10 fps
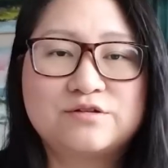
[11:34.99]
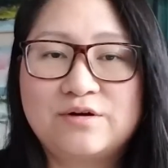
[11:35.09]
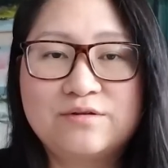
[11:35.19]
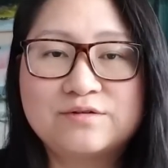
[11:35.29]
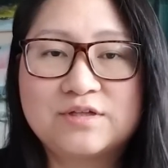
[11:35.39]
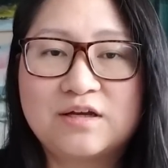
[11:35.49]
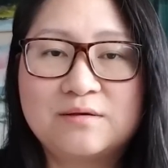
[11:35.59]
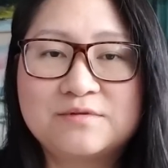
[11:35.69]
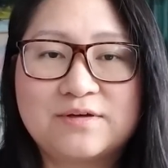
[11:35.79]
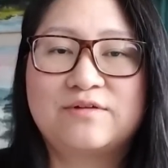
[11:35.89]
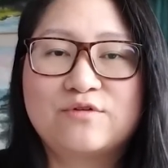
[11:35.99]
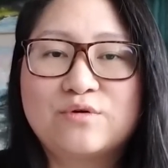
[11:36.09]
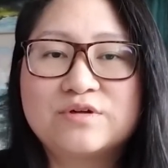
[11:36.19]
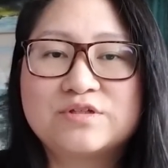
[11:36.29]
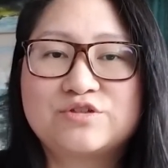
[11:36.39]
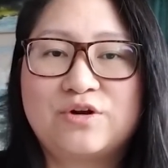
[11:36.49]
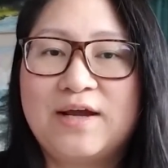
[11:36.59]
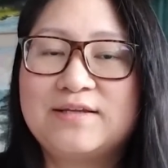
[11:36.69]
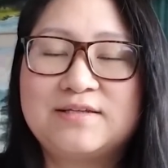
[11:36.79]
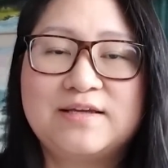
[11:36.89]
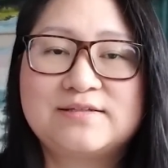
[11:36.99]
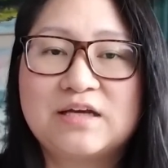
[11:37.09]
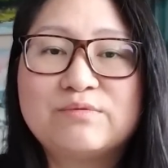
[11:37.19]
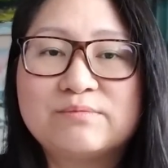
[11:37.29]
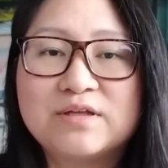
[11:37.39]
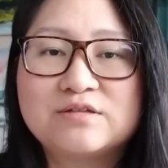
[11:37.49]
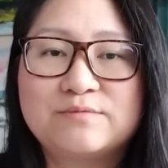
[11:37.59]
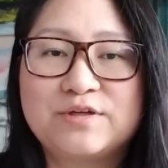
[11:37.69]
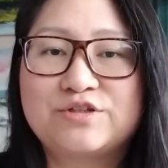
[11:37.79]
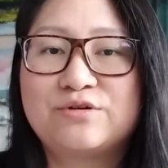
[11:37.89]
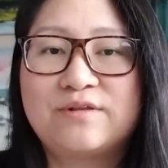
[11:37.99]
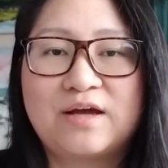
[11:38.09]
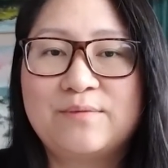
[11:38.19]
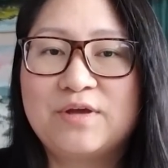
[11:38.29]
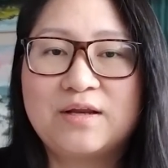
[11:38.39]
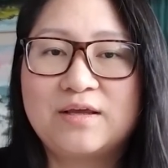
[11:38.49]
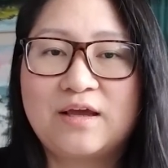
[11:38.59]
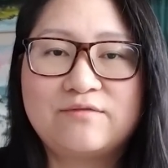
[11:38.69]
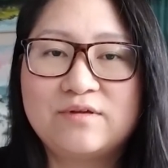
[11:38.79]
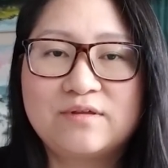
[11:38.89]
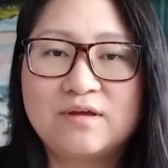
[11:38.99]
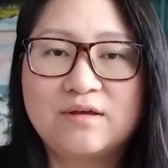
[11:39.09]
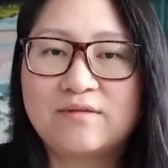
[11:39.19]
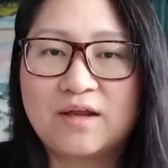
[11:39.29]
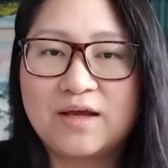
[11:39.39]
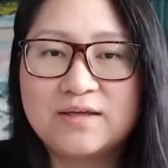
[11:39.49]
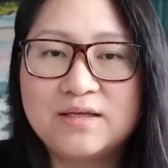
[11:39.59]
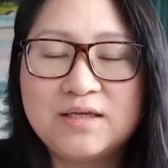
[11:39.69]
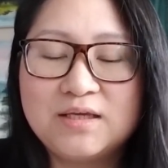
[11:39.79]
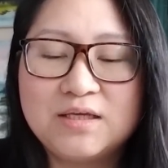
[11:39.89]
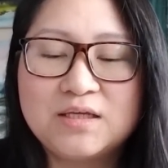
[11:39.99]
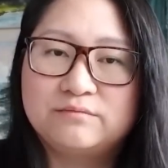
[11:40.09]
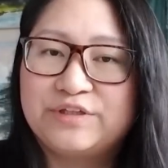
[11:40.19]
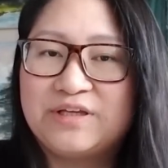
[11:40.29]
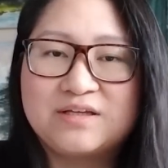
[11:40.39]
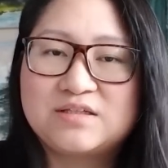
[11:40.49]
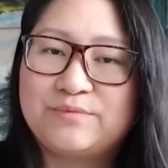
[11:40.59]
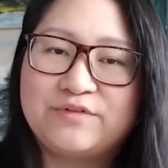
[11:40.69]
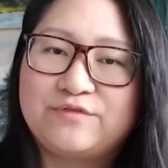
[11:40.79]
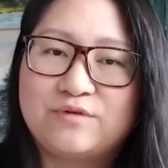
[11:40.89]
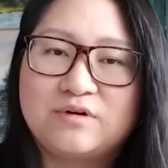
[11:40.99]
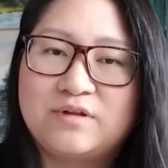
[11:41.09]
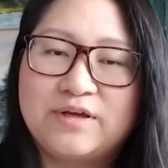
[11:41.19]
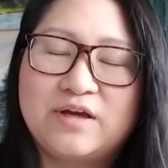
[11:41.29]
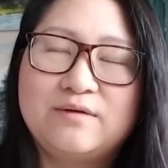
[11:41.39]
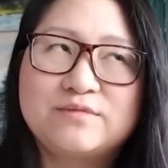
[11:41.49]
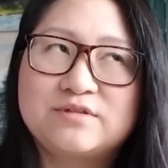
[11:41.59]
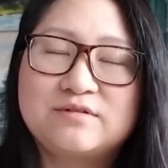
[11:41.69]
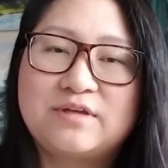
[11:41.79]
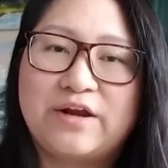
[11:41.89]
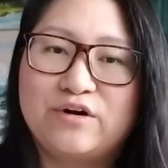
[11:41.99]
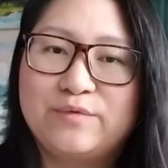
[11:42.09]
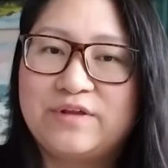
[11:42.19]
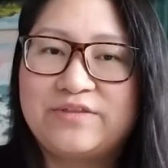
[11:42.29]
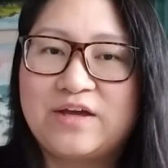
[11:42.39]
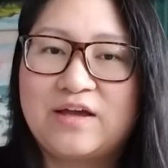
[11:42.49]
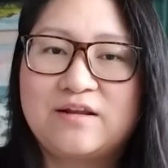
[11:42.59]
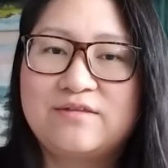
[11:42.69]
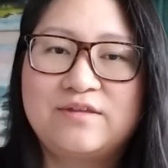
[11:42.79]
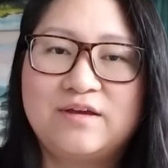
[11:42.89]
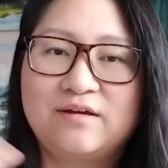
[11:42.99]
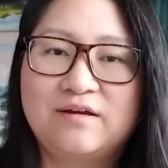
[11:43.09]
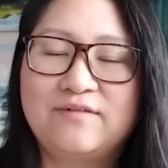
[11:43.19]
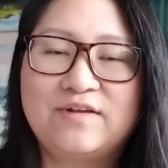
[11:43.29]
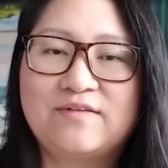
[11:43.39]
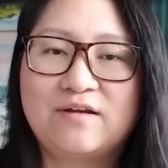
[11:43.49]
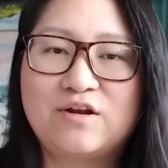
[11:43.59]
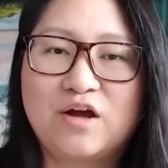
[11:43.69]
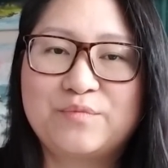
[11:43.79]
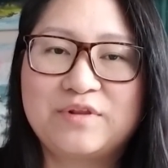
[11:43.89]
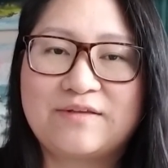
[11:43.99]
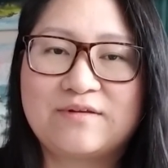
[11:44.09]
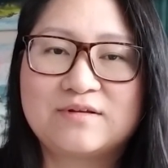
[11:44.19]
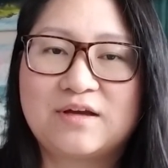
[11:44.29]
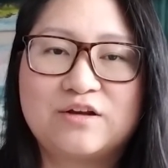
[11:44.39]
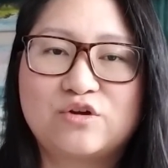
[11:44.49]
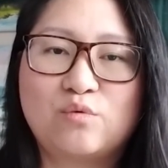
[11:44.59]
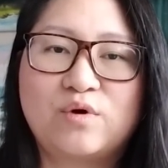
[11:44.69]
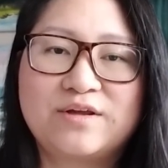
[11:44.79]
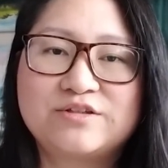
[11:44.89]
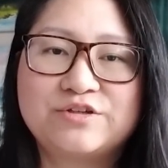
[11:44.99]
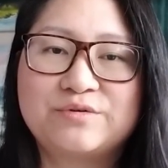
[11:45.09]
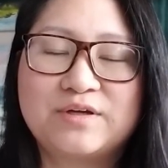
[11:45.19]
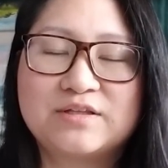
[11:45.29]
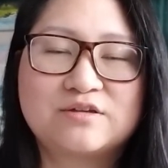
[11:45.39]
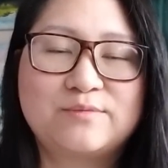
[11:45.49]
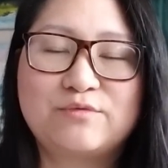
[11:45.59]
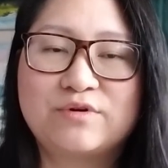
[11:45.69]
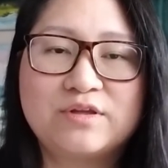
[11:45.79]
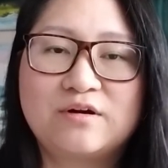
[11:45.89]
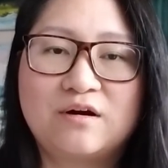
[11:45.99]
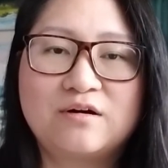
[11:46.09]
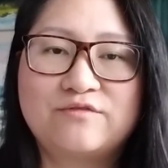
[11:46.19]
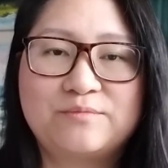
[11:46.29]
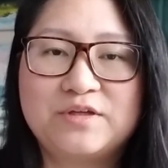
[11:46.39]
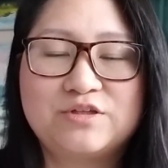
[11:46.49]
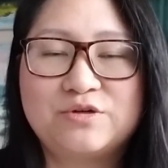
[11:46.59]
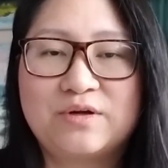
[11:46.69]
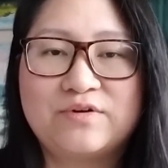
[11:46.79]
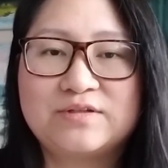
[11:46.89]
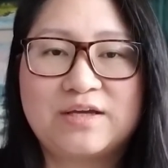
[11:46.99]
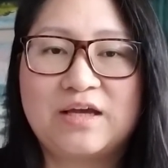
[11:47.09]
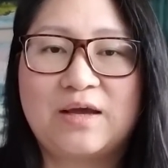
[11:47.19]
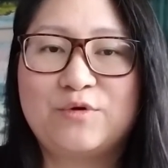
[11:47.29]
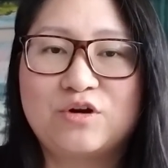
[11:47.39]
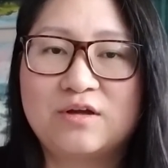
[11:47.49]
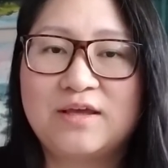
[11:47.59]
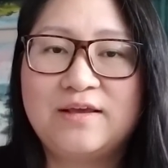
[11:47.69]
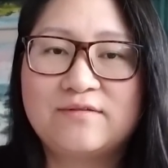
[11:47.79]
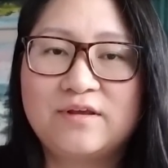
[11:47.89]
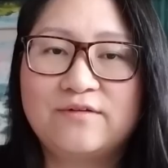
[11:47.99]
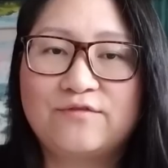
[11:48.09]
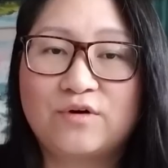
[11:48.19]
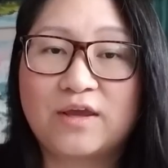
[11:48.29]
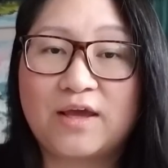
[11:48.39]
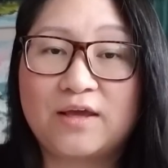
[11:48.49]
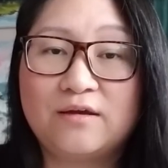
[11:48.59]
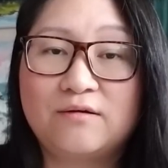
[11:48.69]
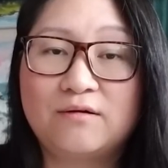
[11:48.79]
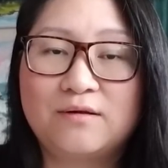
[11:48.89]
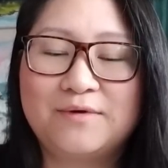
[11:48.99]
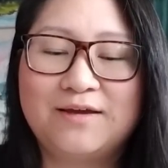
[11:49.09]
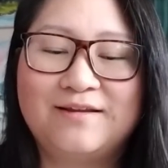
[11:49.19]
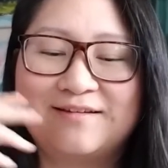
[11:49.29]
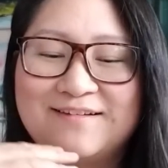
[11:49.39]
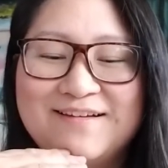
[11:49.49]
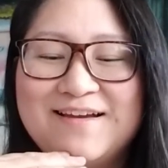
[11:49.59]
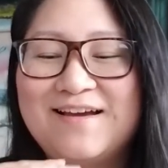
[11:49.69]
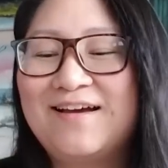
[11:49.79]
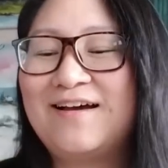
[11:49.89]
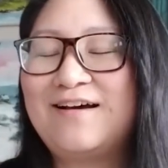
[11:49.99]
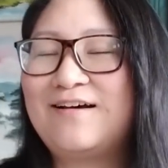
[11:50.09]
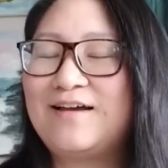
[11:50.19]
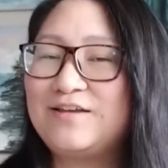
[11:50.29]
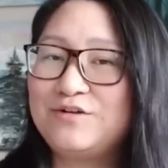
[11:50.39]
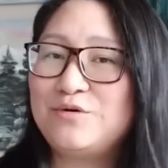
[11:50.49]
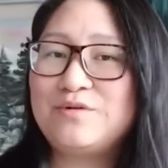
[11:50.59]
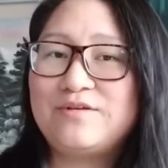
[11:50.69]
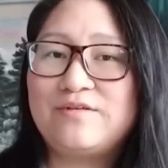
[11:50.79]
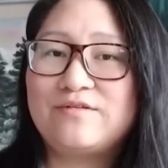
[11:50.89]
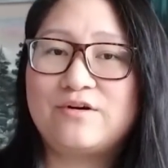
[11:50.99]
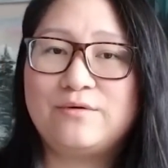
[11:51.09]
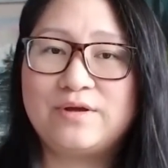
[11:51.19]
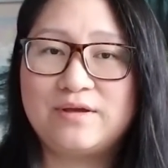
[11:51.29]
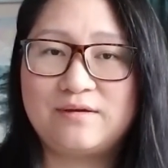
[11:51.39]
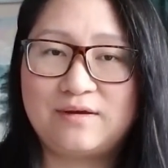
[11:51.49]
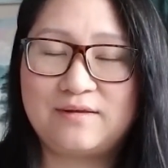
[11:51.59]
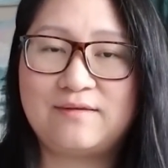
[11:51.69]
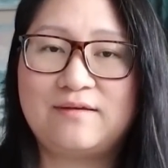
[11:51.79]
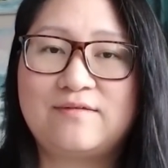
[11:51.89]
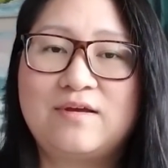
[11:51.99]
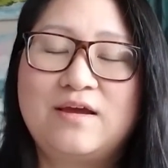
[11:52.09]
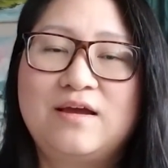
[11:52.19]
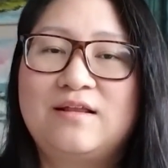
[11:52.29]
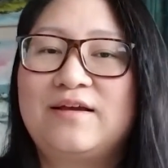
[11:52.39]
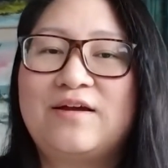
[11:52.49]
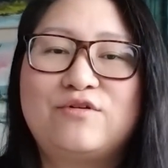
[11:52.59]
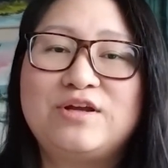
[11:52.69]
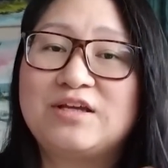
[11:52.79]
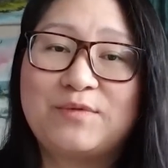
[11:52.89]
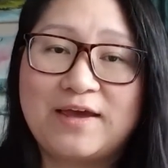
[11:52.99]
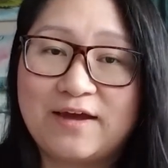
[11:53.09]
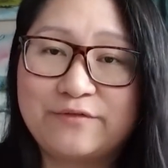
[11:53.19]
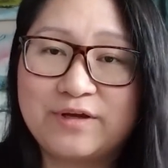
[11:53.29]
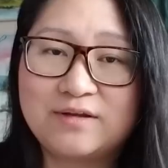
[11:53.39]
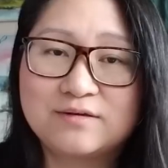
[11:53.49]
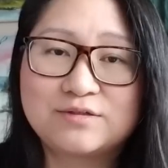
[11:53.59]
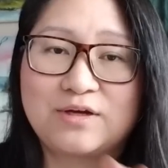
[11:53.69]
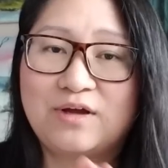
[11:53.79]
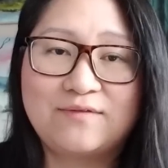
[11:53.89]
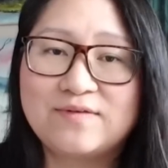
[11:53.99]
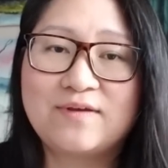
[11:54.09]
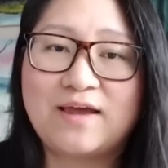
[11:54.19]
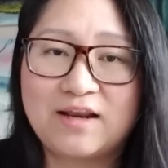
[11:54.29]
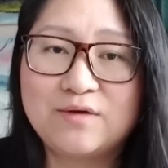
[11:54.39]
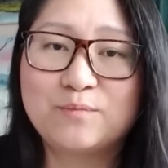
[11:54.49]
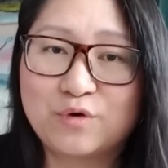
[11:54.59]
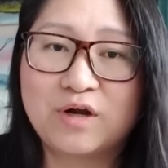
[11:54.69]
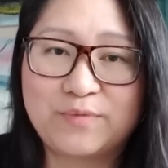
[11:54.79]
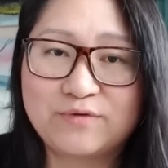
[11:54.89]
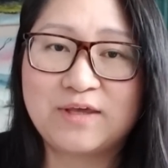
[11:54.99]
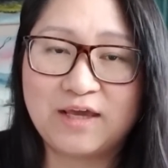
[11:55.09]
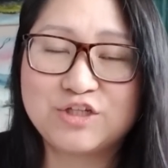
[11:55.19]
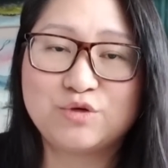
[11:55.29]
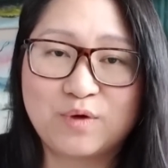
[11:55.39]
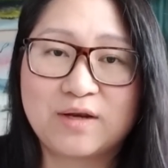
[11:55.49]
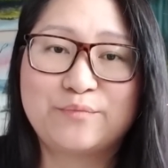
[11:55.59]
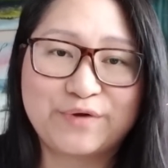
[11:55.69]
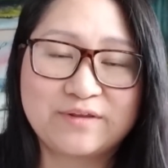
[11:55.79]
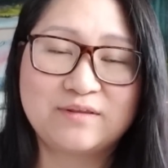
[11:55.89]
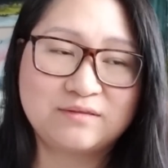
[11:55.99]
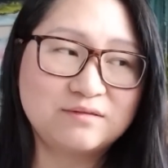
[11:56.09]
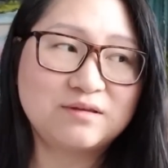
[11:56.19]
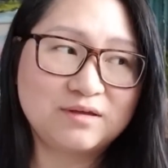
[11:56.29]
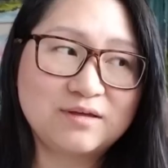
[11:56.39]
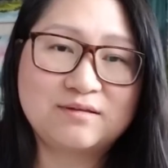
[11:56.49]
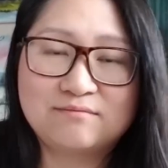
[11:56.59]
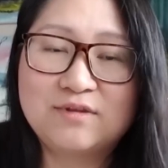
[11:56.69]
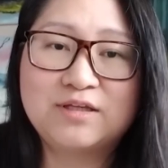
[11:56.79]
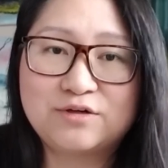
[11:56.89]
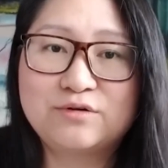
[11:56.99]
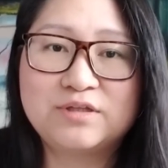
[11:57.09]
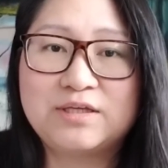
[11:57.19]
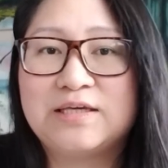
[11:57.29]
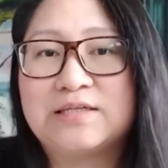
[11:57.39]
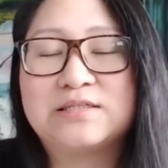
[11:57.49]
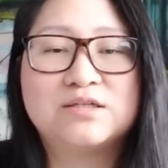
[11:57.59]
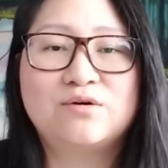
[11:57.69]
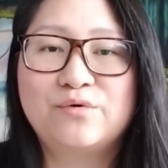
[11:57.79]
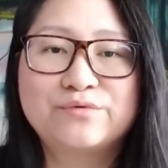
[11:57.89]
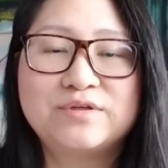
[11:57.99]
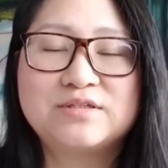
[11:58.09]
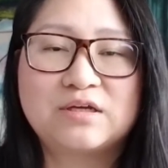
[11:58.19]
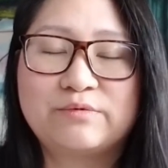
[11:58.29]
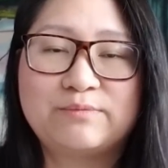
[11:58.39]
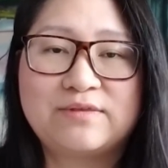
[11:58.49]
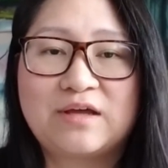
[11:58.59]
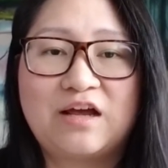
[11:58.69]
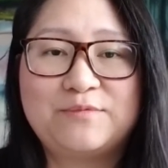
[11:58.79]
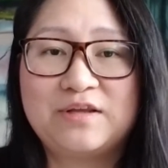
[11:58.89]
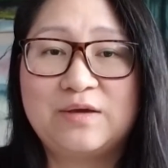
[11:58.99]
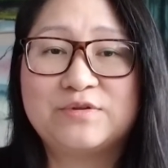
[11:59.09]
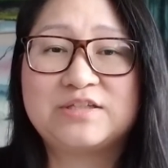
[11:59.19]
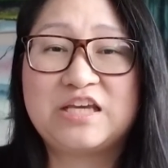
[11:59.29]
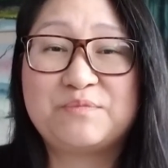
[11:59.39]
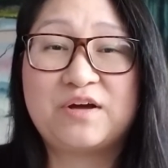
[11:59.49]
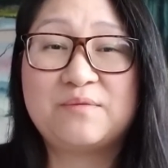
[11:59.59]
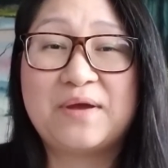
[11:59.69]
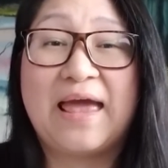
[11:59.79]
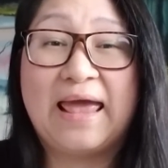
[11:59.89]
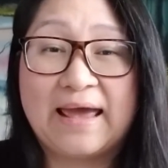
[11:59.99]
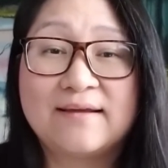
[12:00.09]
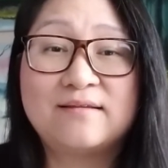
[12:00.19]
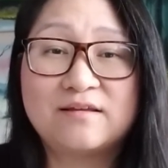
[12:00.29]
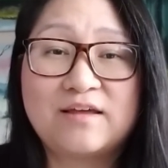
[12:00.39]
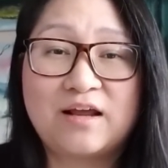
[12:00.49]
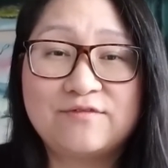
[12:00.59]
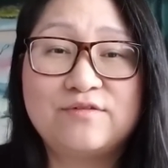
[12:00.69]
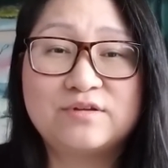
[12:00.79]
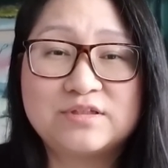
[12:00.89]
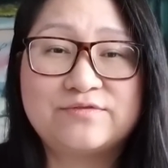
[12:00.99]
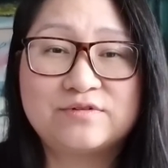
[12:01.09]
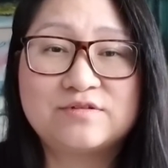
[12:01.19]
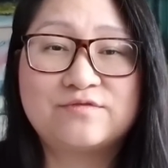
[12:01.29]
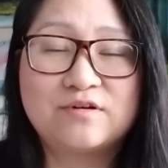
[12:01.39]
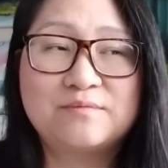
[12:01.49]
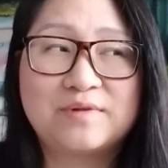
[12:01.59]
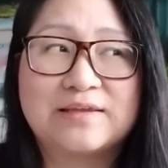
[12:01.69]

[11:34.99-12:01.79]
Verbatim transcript: During those times, i of course try to take supplements to make sure that I'm getting everything that I need. But like I said before, like I'm terrible at that kind of thing. If it's not pleasant, I don't want to do it. It's going to be really hard for me to do every day. I'm going to easily forget, you know what I mean? uh, and you know where this is going. It is like I've already done my ad read, so I don't have to say any more about the AG1. But it literally is the only supplement that I've been able to keep up and that I feel a difference from.